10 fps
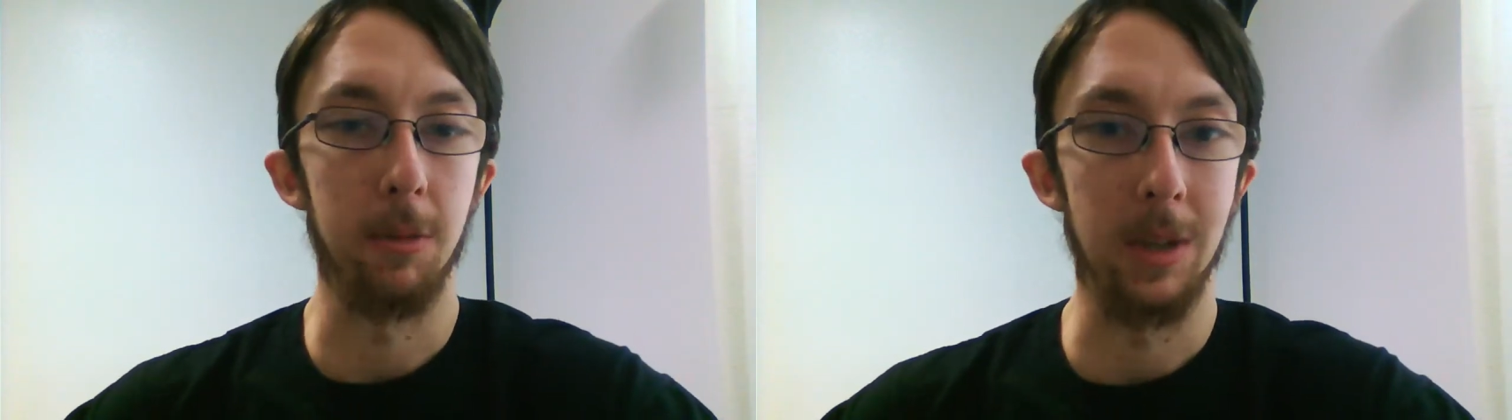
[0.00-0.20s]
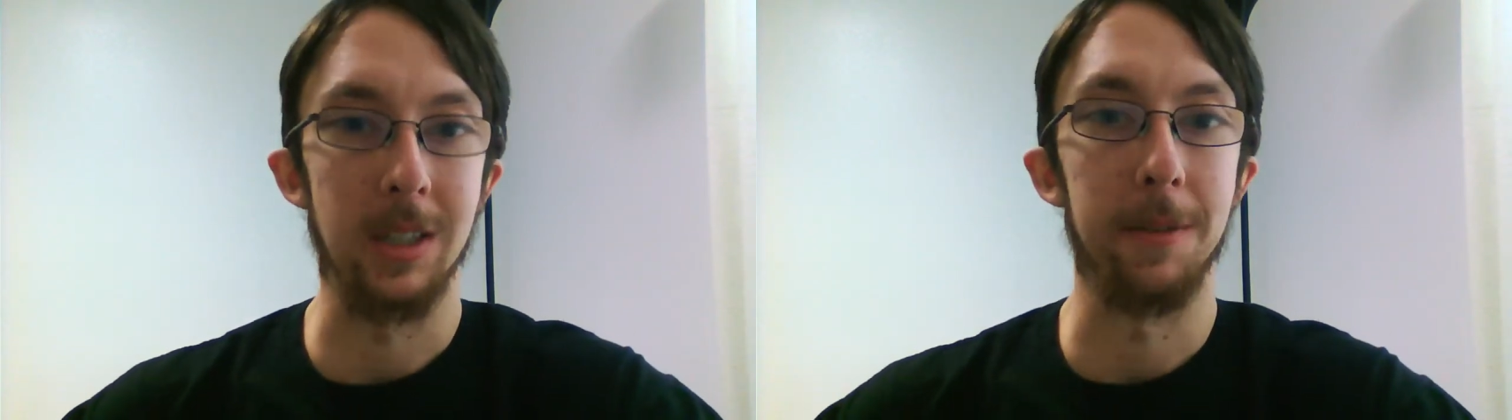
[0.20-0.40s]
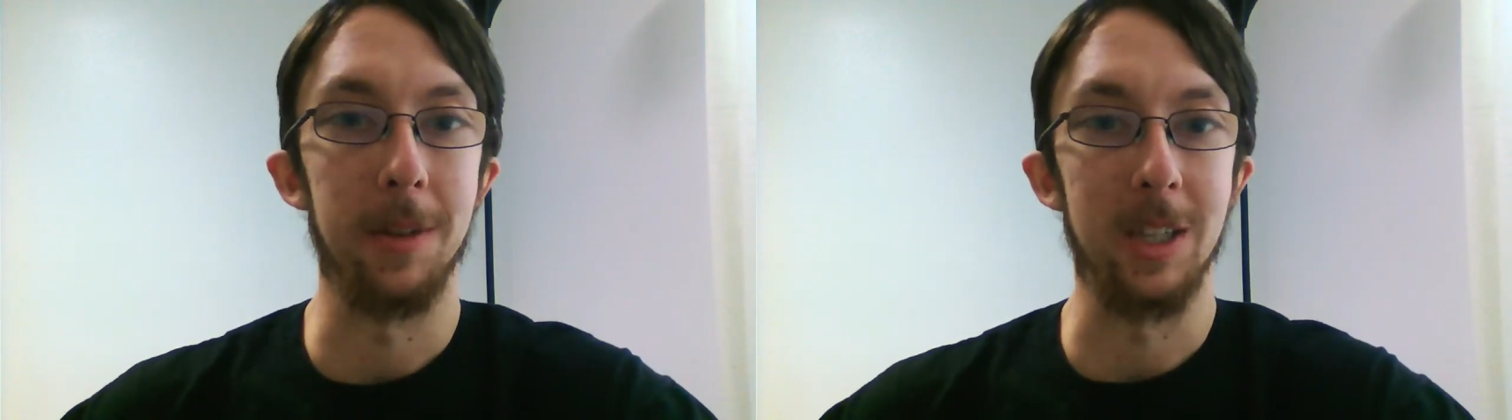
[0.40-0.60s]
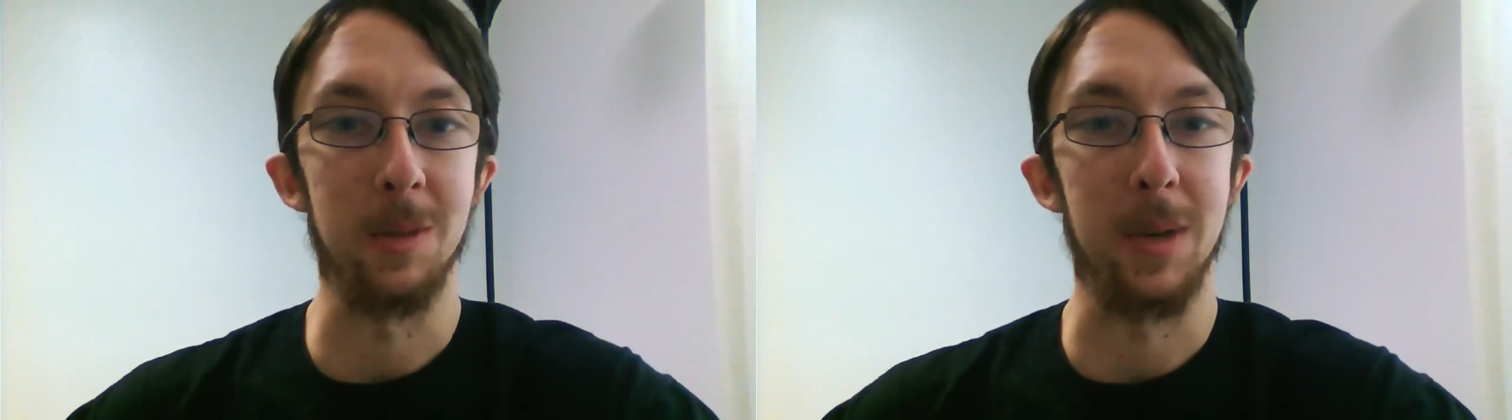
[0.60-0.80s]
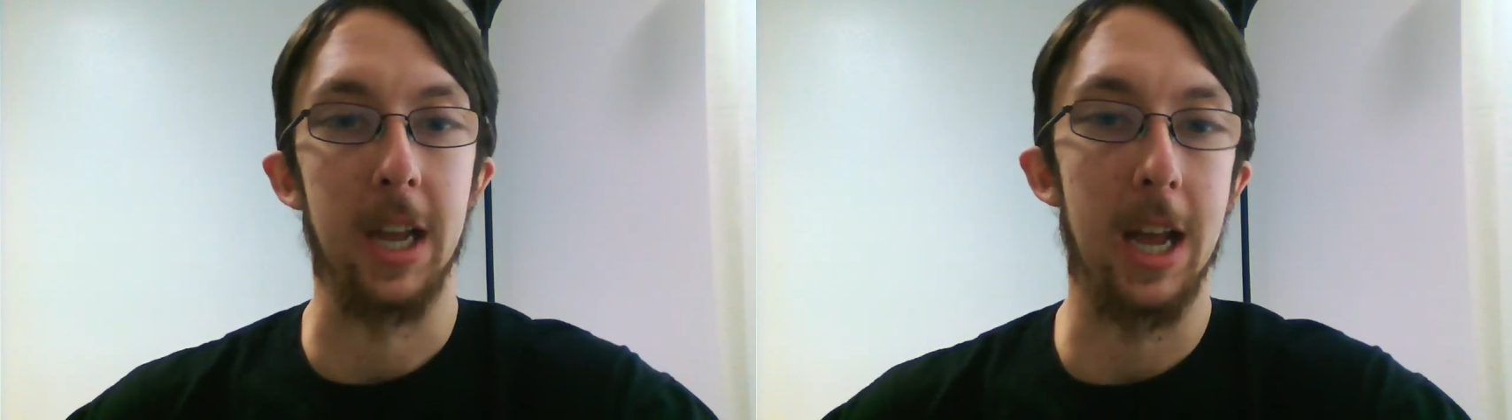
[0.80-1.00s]
once I finish
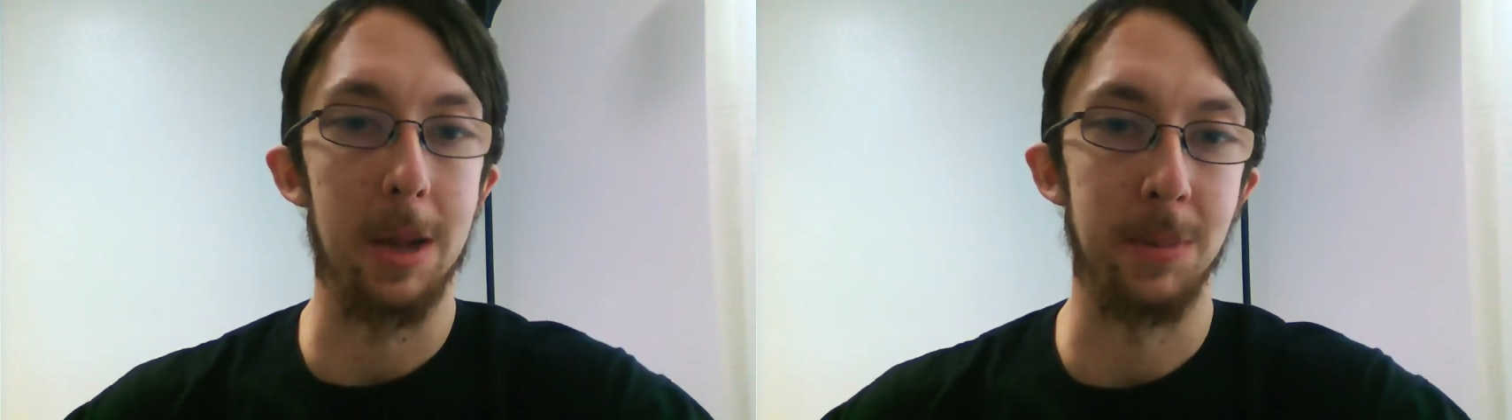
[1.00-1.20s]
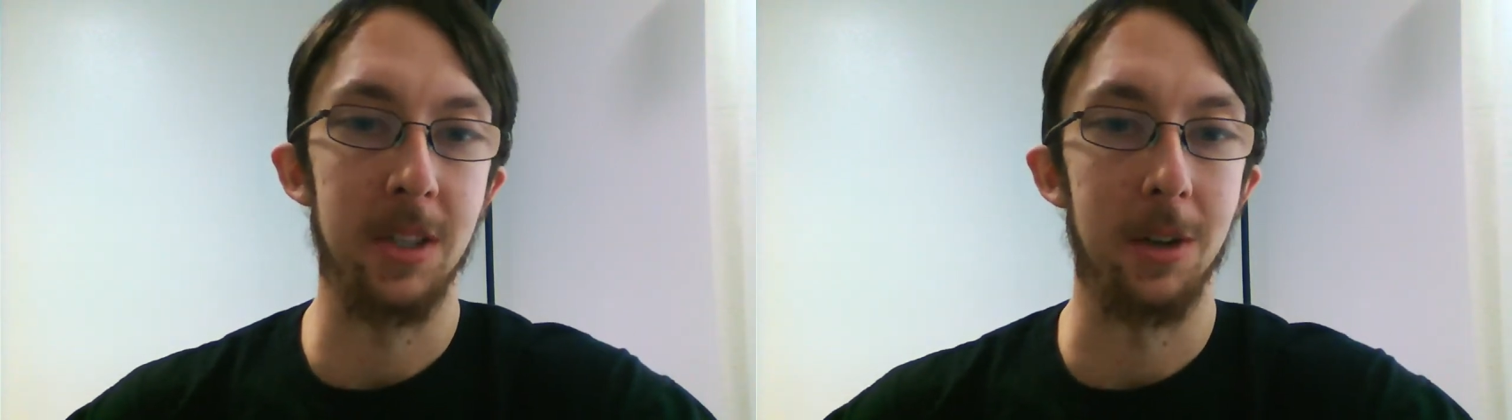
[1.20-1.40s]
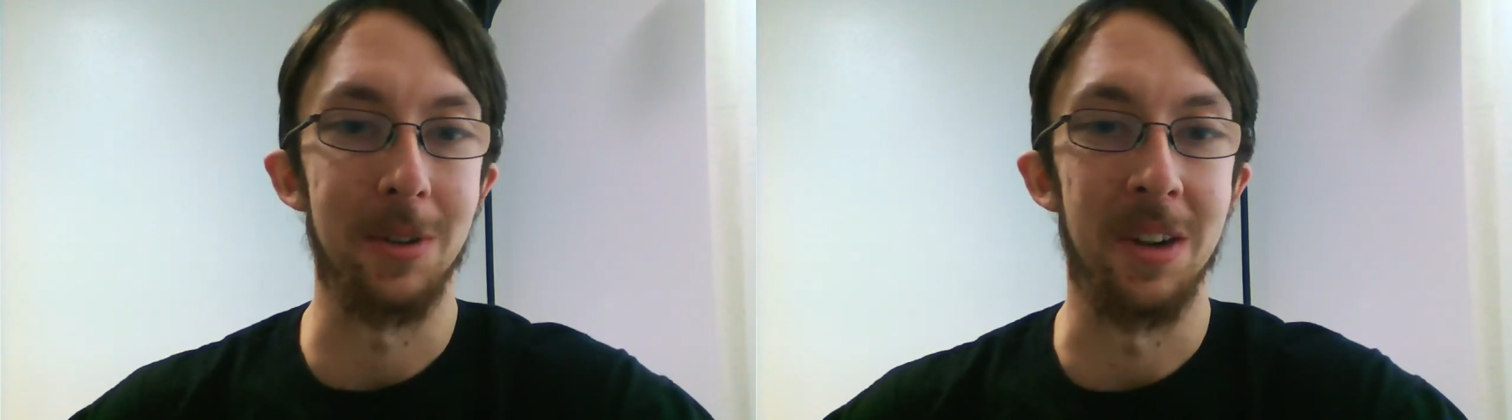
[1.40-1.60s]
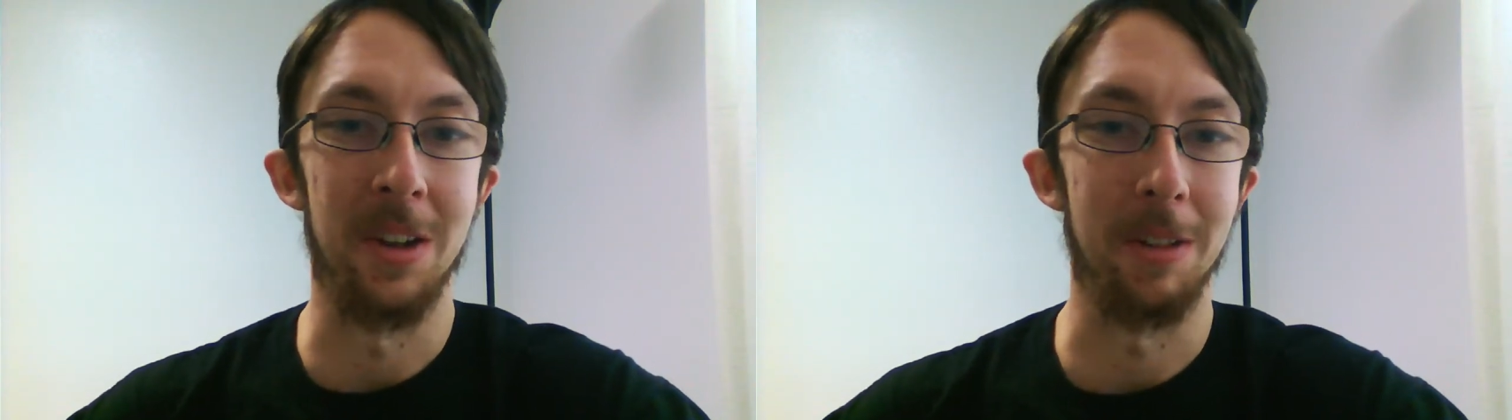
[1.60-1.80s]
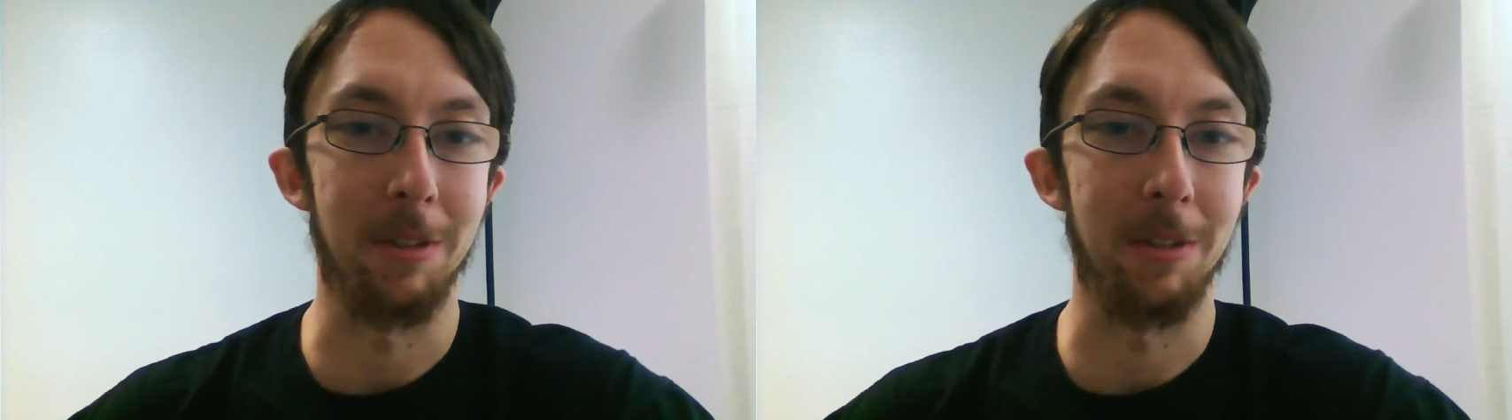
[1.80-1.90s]
my capstone and all